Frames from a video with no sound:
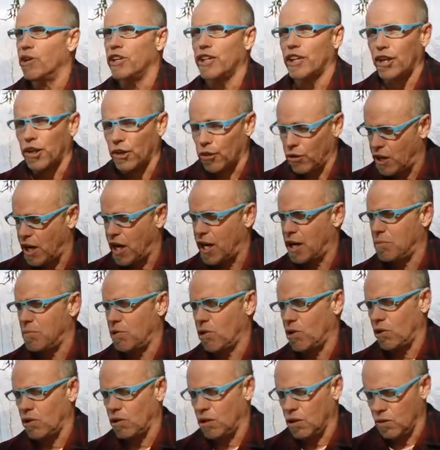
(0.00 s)

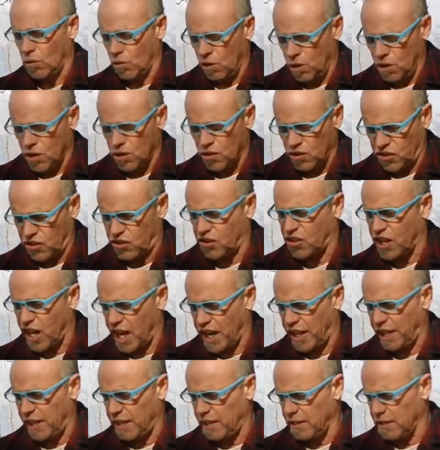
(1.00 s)
incredible
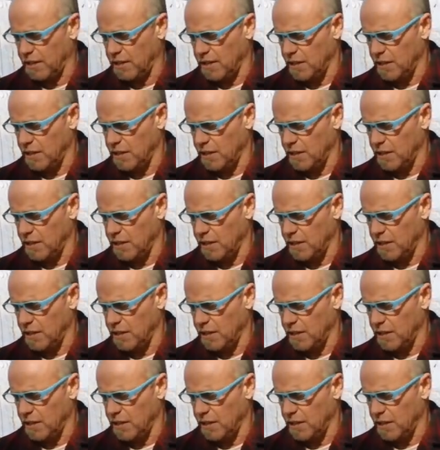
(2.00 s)
study